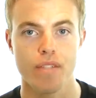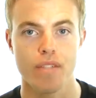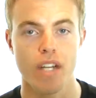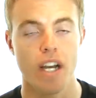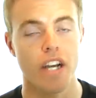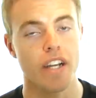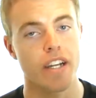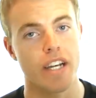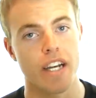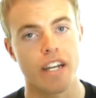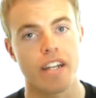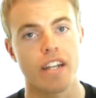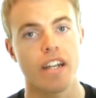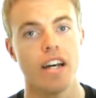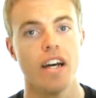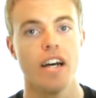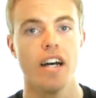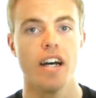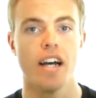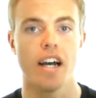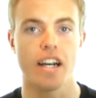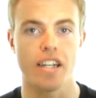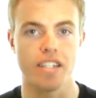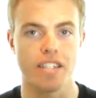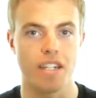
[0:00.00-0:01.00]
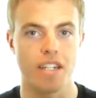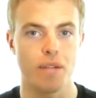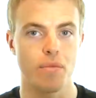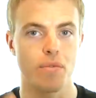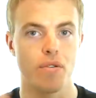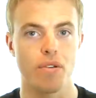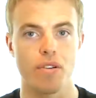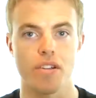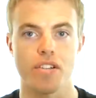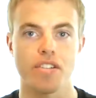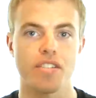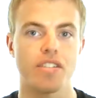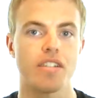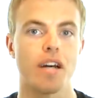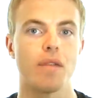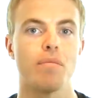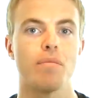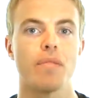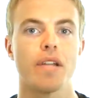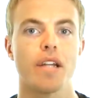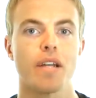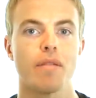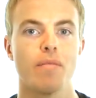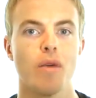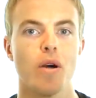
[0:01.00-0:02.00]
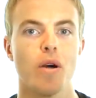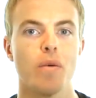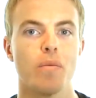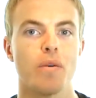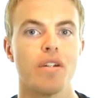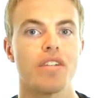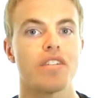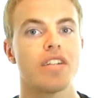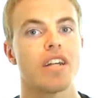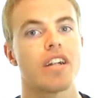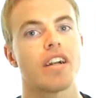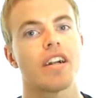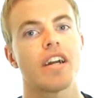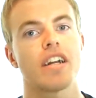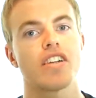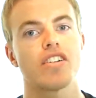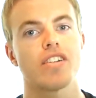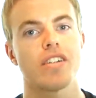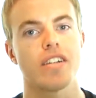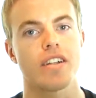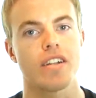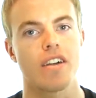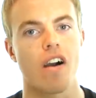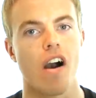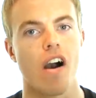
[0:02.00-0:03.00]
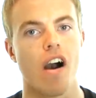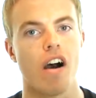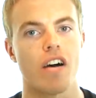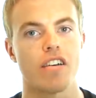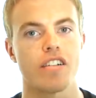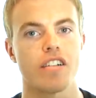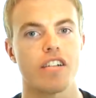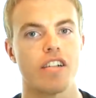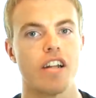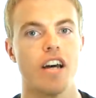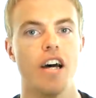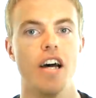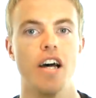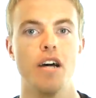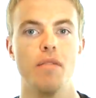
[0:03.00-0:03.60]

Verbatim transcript: Again, except for the stumbling moments that are actually caused